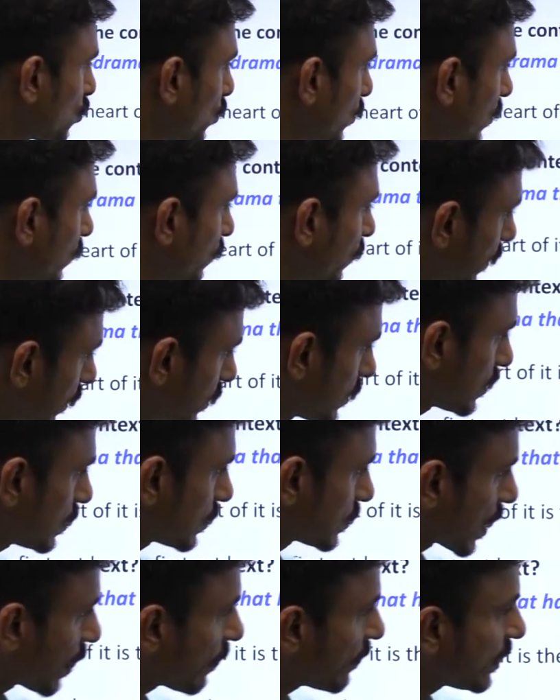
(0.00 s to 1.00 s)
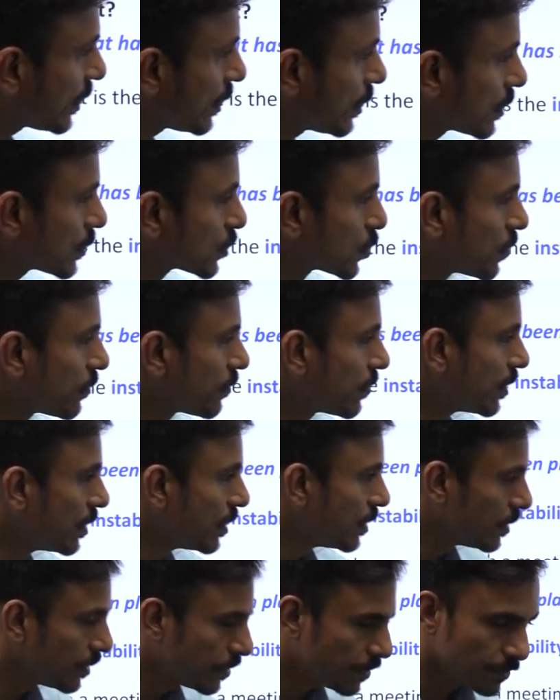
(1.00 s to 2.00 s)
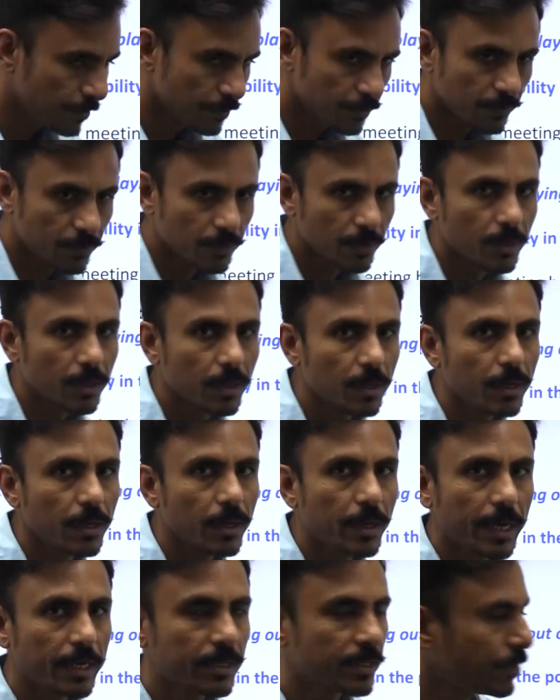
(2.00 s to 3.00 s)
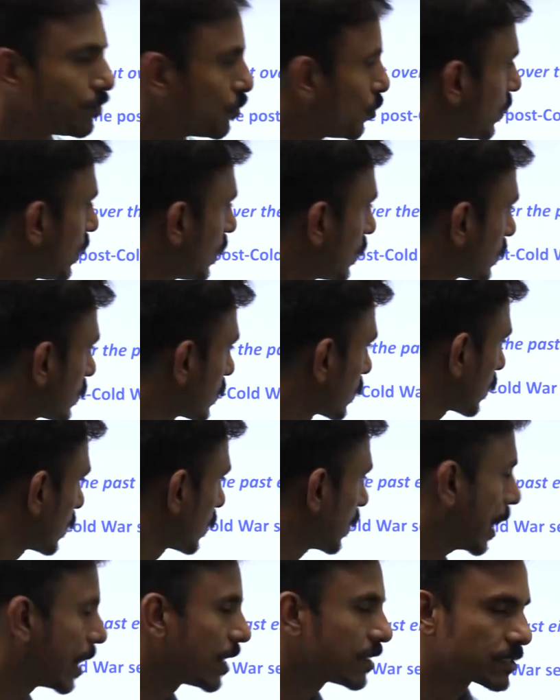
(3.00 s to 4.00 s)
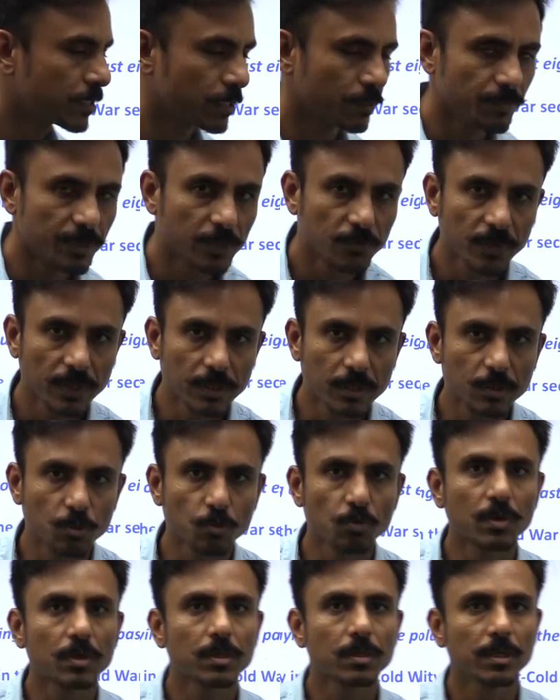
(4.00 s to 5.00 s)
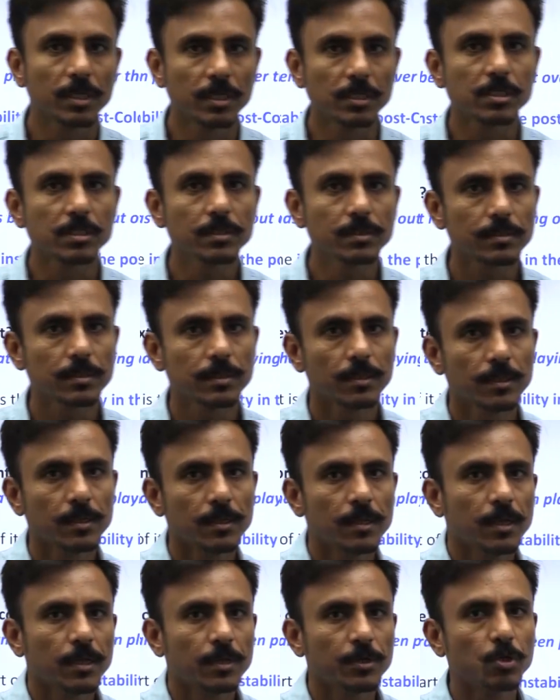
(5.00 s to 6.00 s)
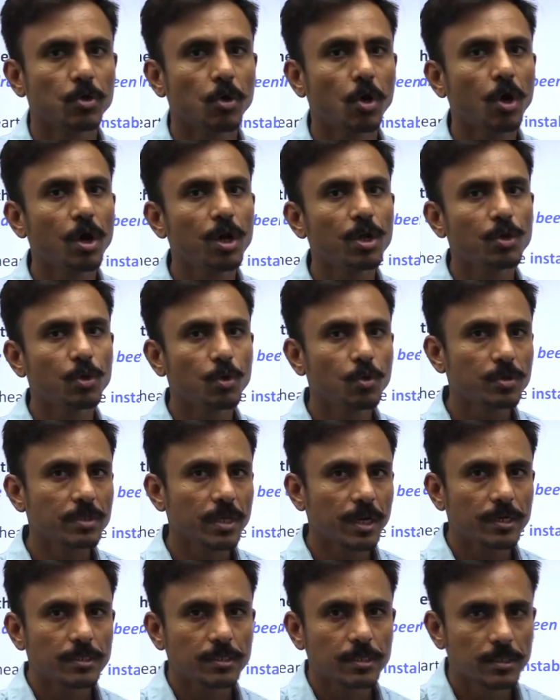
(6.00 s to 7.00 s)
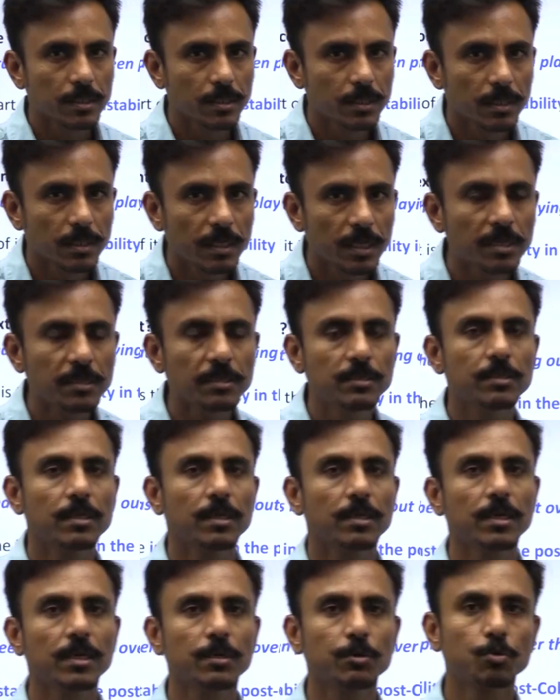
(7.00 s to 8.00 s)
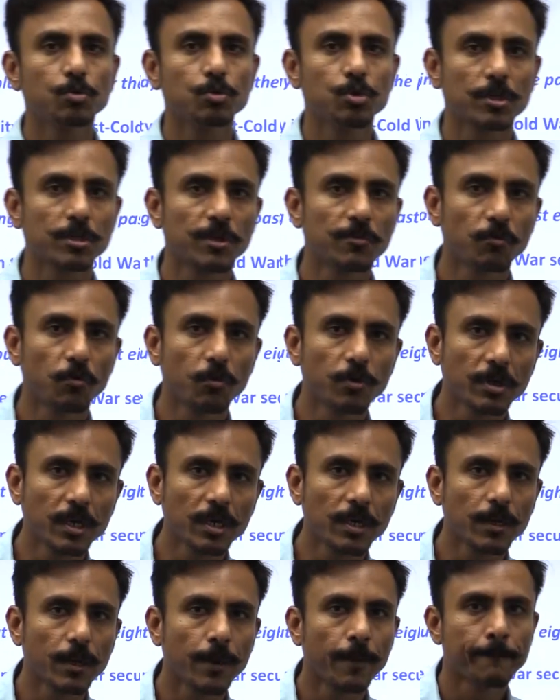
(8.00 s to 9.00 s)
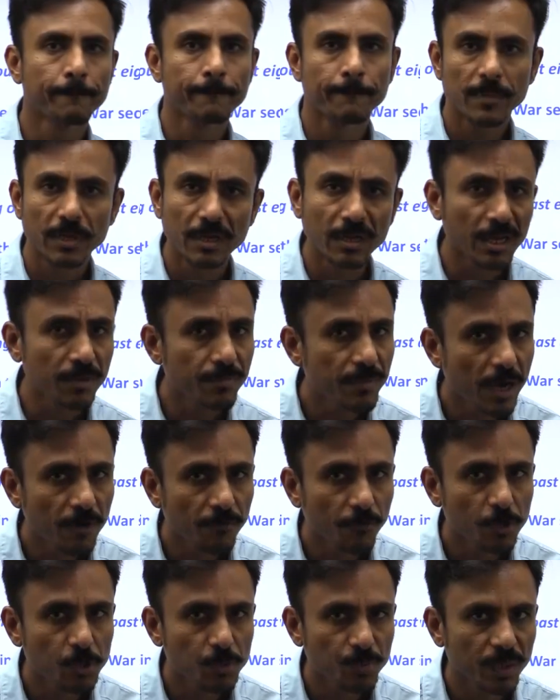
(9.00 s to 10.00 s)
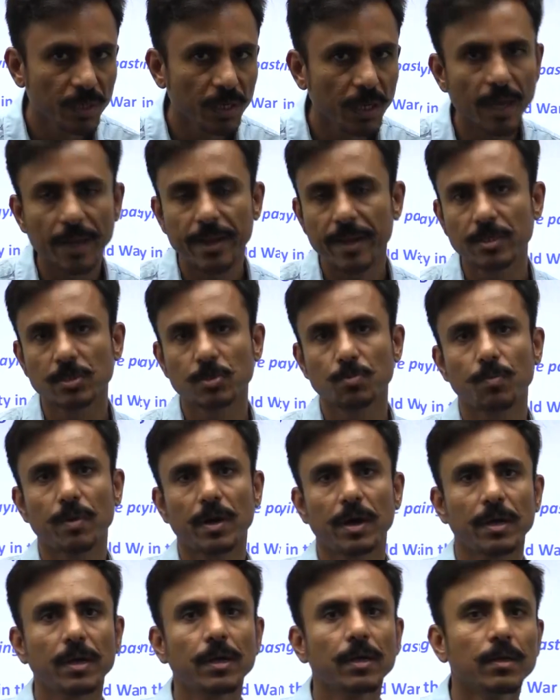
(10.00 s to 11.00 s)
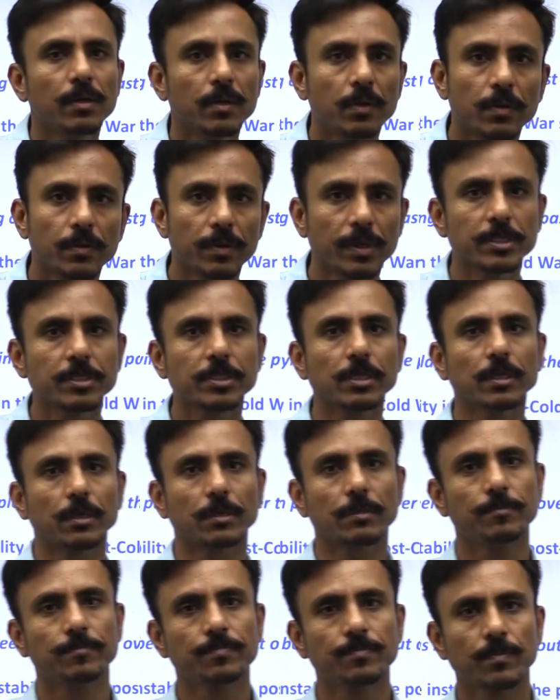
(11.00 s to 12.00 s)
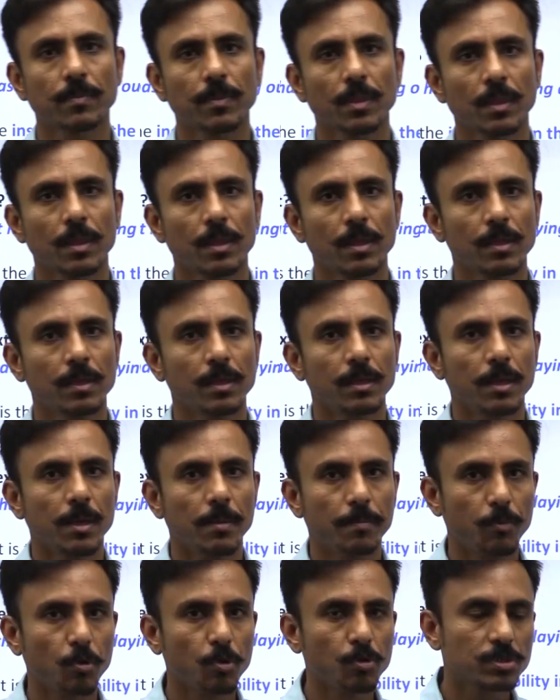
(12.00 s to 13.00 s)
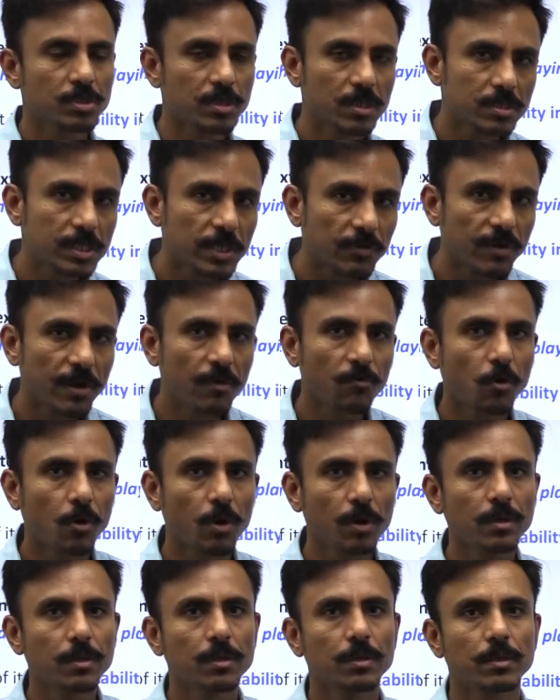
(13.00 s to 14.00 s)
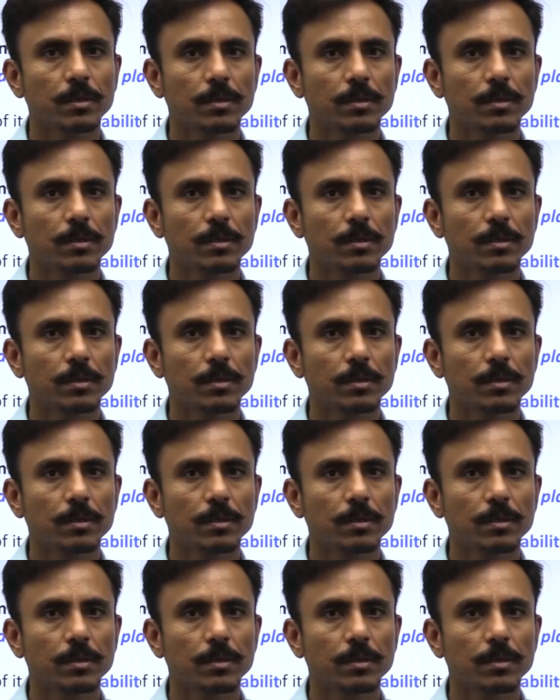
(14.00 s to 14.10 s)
to reverse the 7 years of acrimonious relation between the two nations. You all know that in the year 2014, Crimea was being annexed by Russia. Post the civil war